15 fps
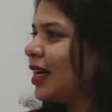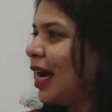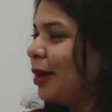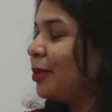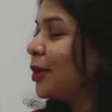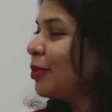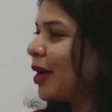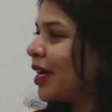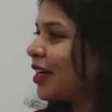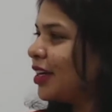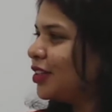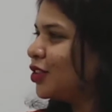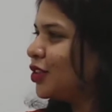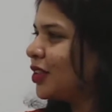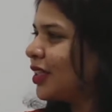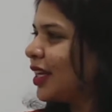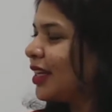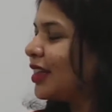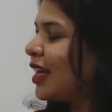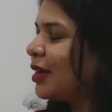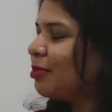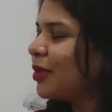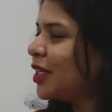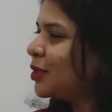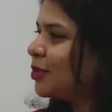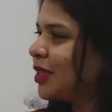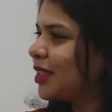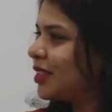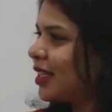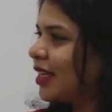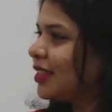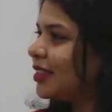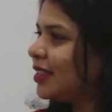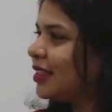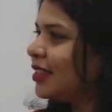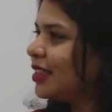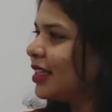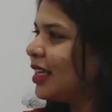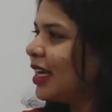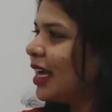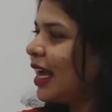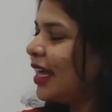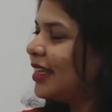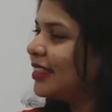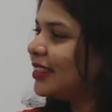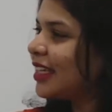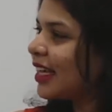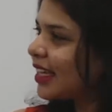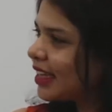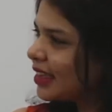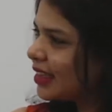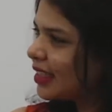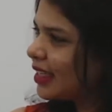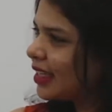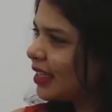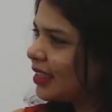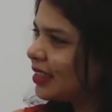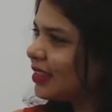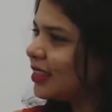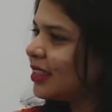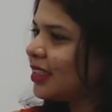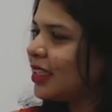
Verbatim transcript: I'm in my country and that makes me excited. And the second thing is,